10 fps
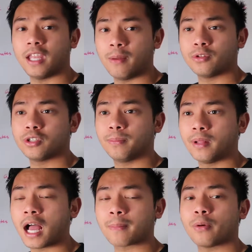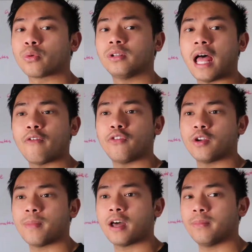being able to block, but we're laughing
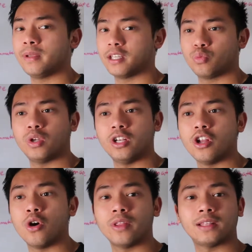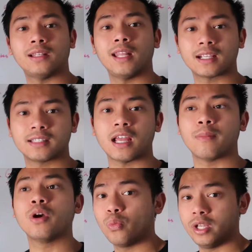about it because we know that the next
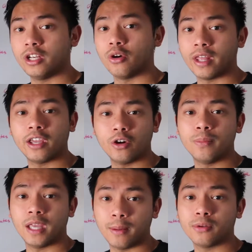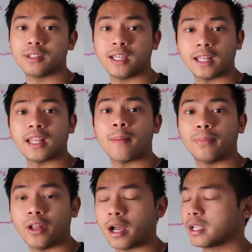time, we know that he'll be able to get that
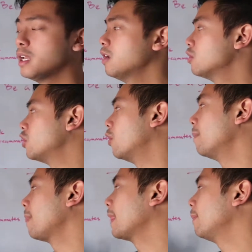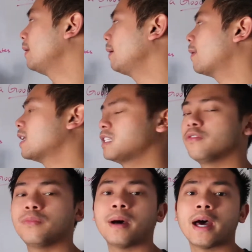block. So being positive
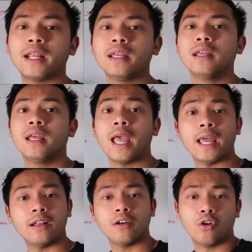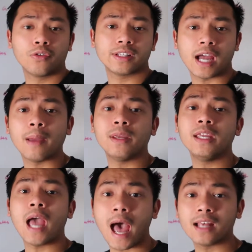about it. And over time,
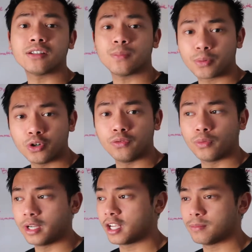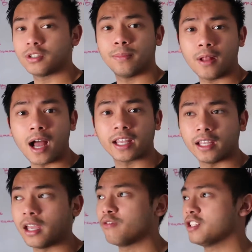he has improved when it comes to
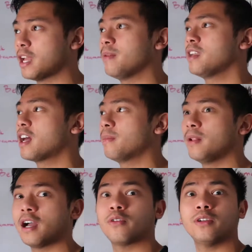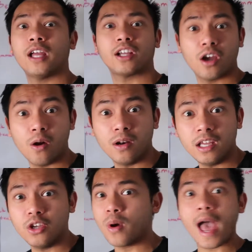blocking. Every time he got a block, we're like, Cody,
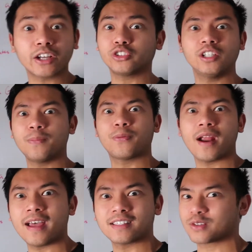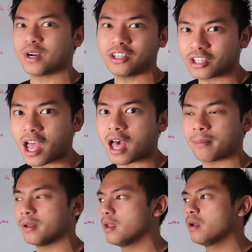you actually pressed, great
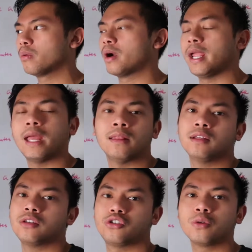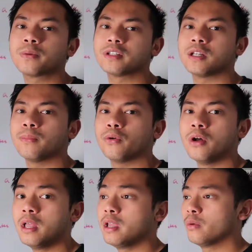job, right? And this is super
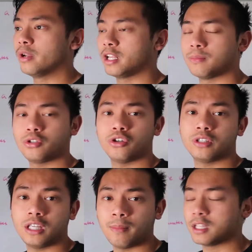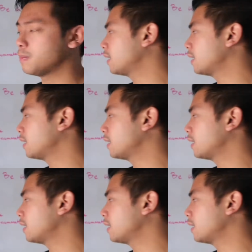simple when it comes to your teammates,